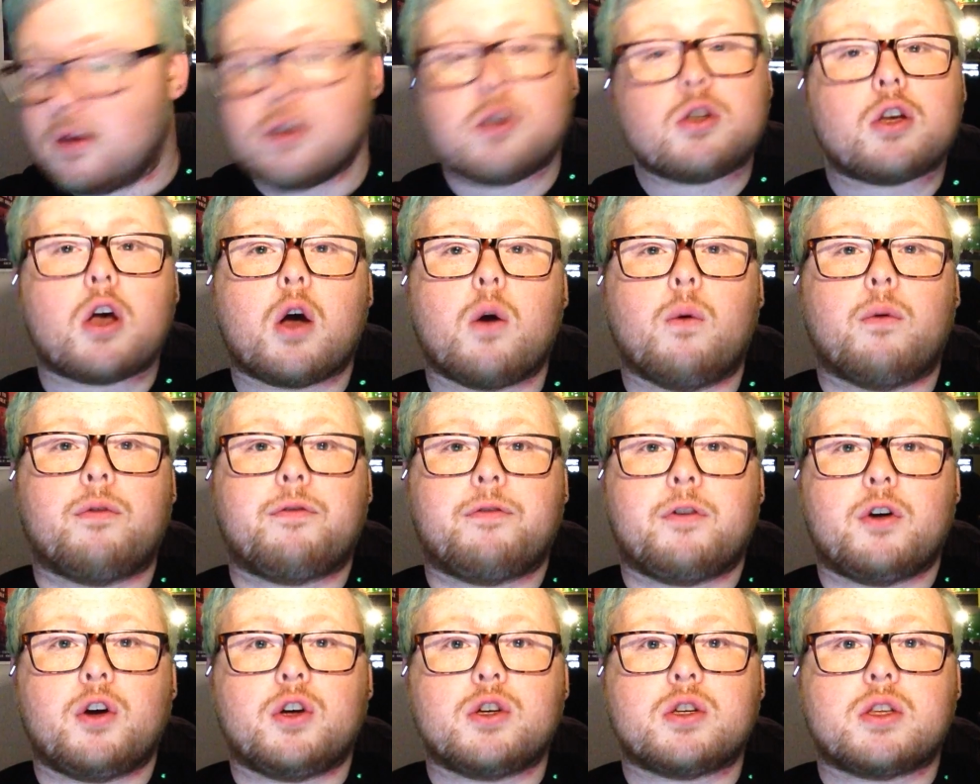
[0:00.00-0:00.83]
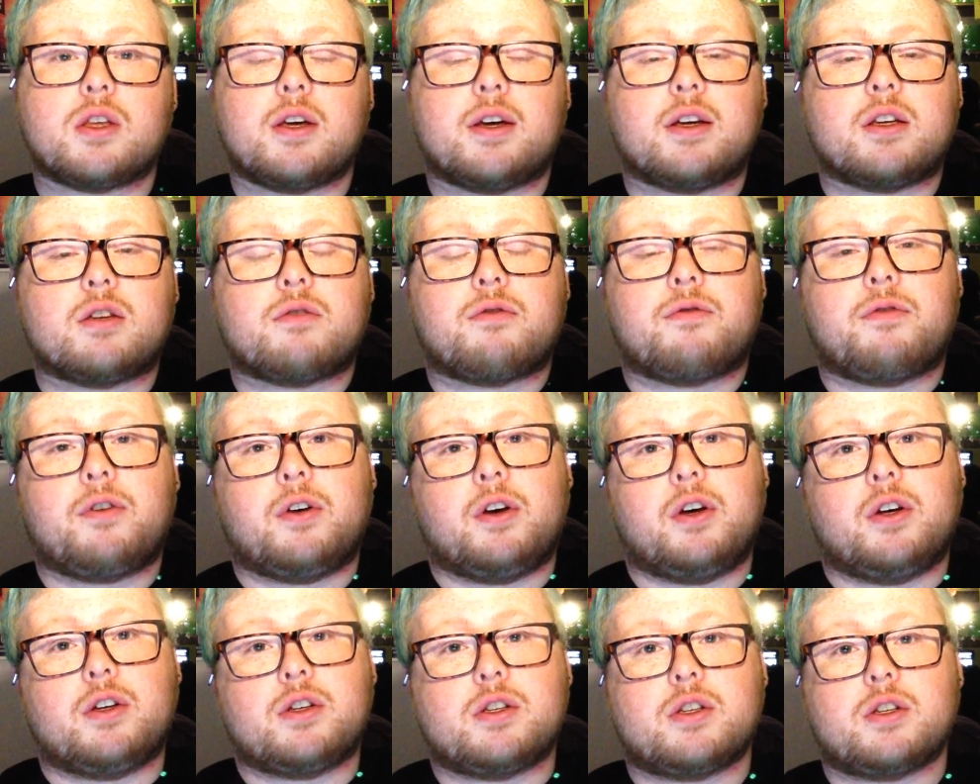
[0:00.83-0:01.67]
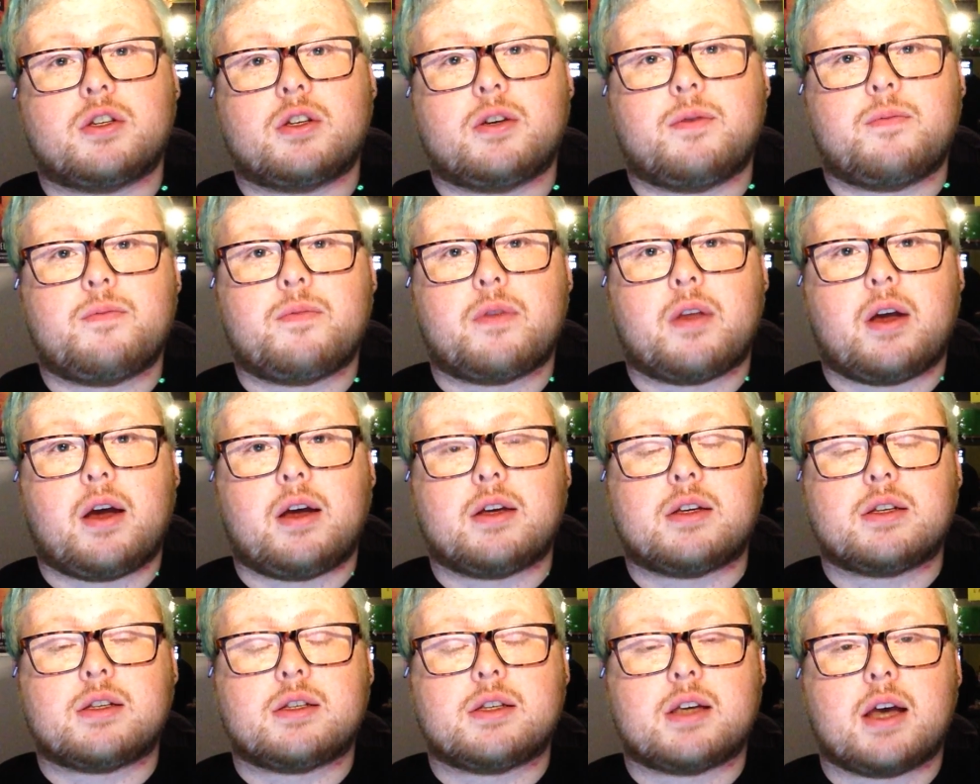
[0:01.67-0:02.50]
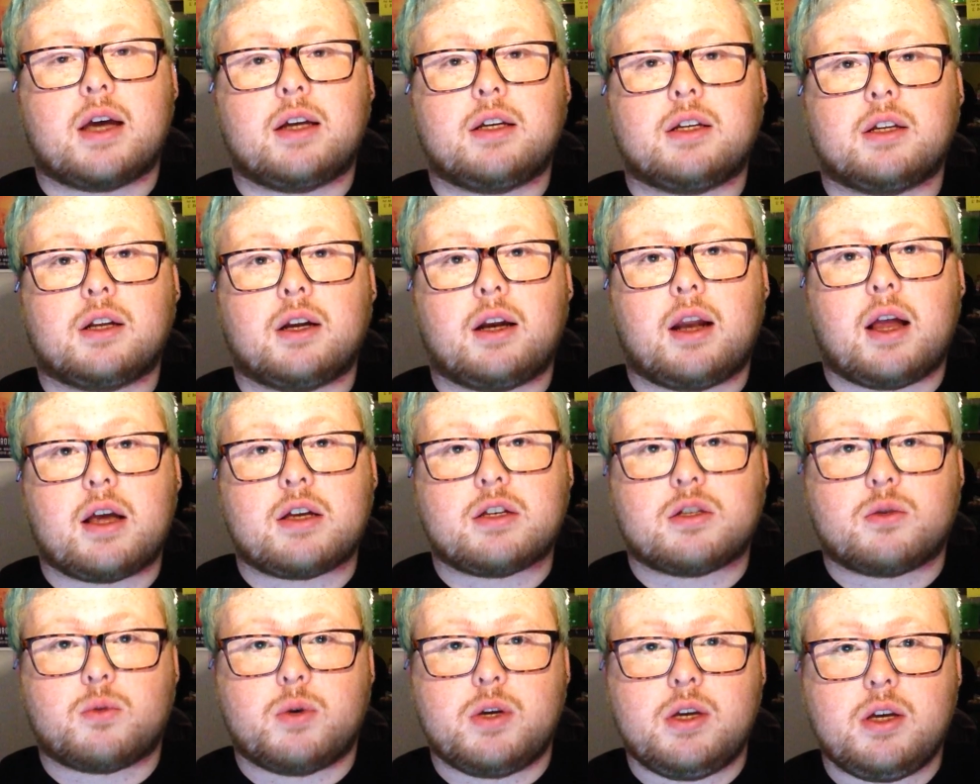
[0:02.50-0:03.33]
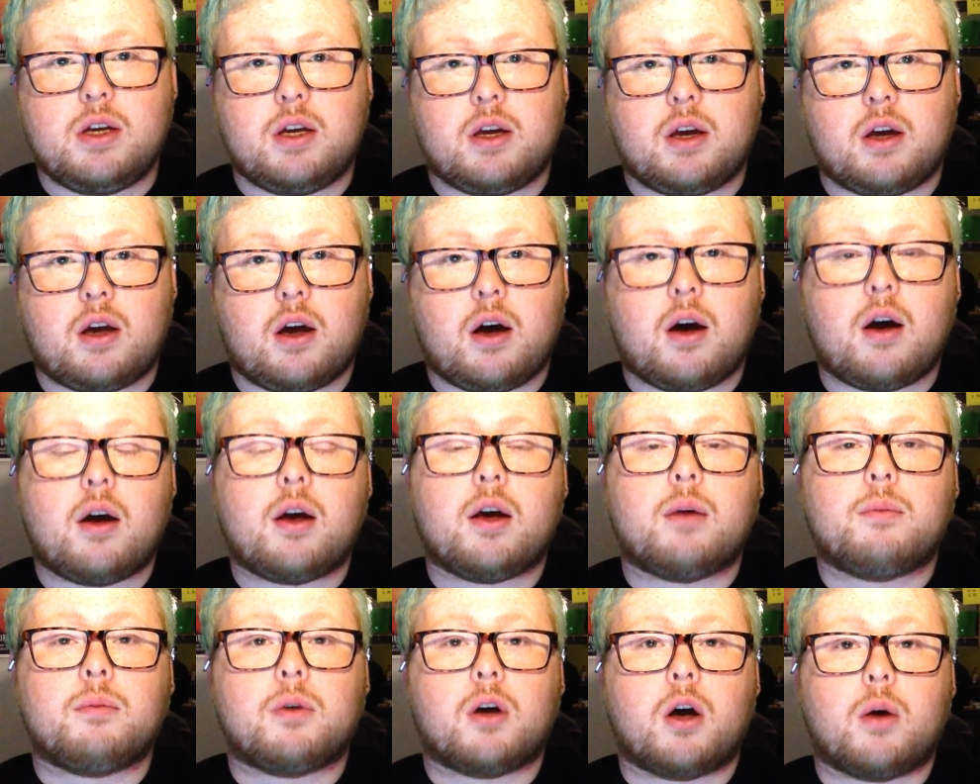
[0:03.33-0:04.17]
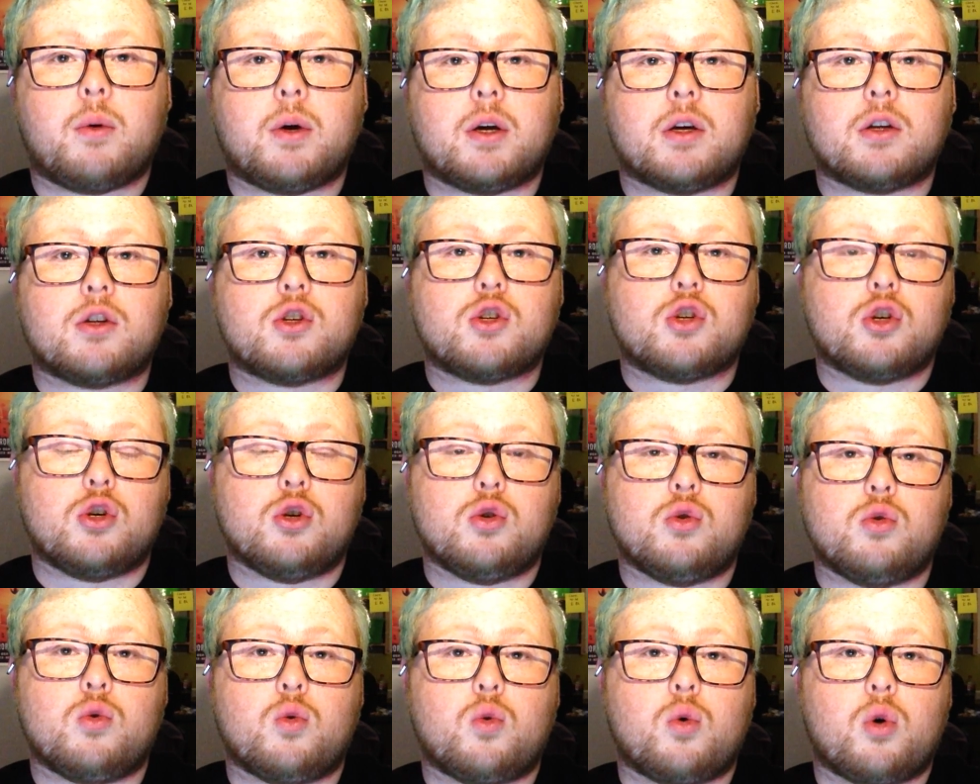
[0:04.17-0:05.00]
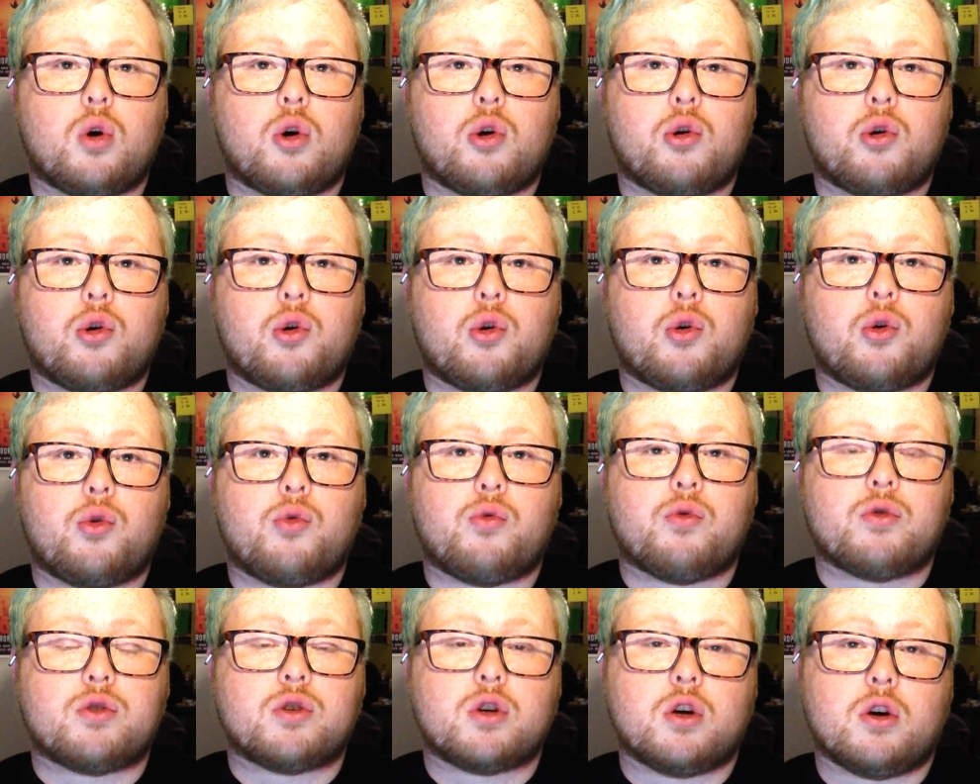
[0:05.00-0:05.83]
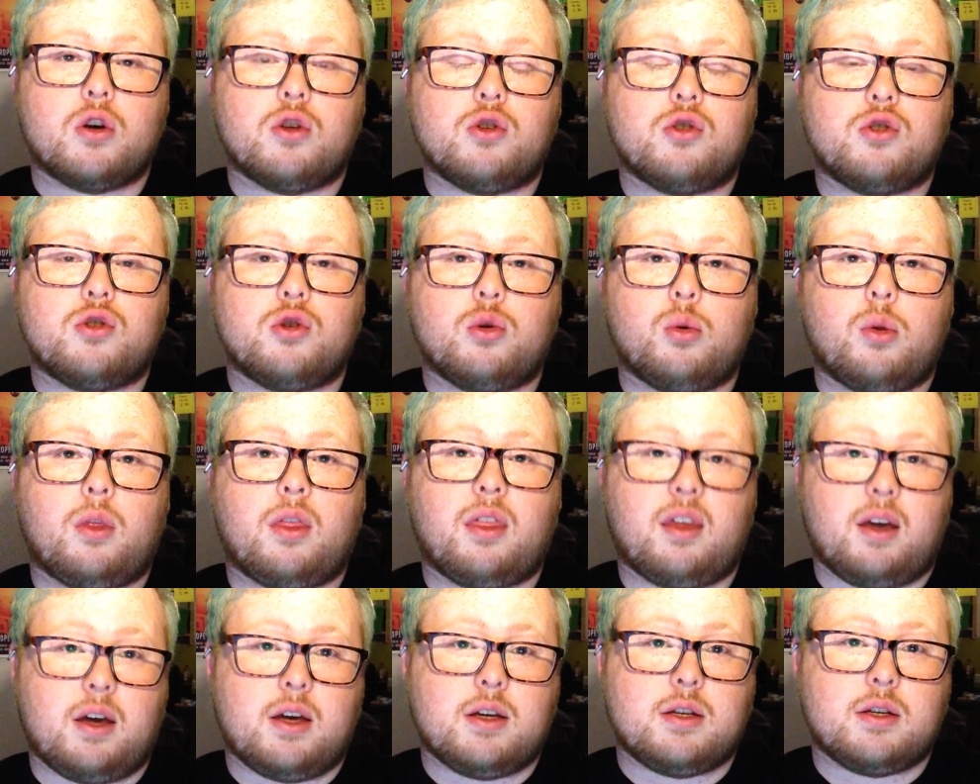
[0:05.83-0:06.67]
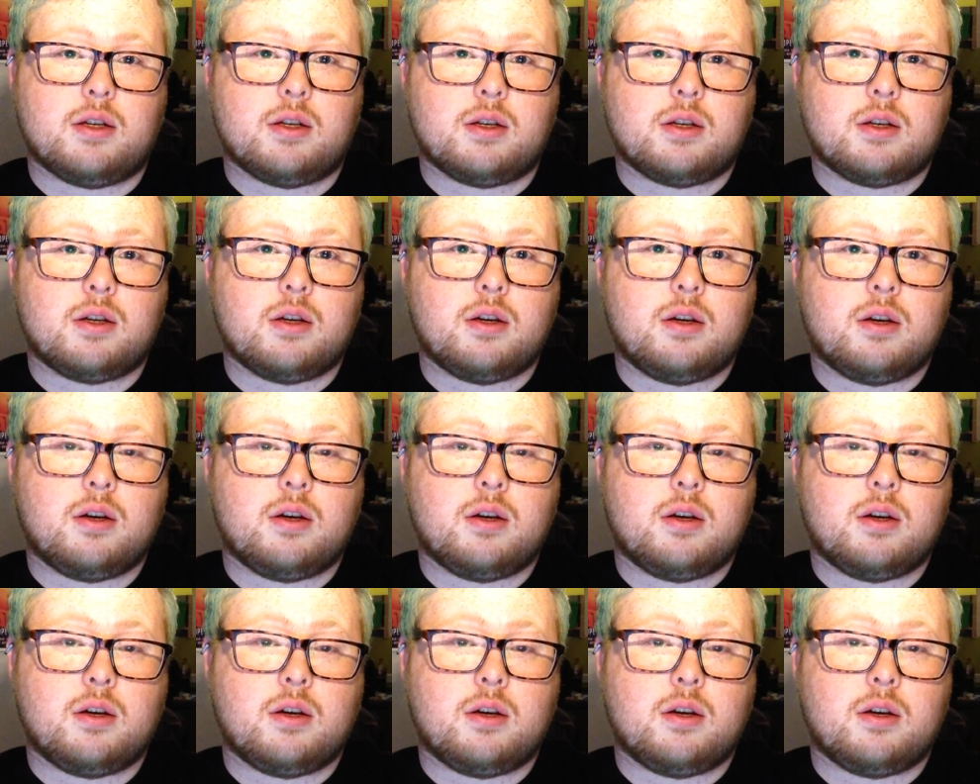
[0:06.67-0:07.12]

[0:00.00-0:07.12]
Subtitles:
So, first things first. As said last week, I am going to return to this.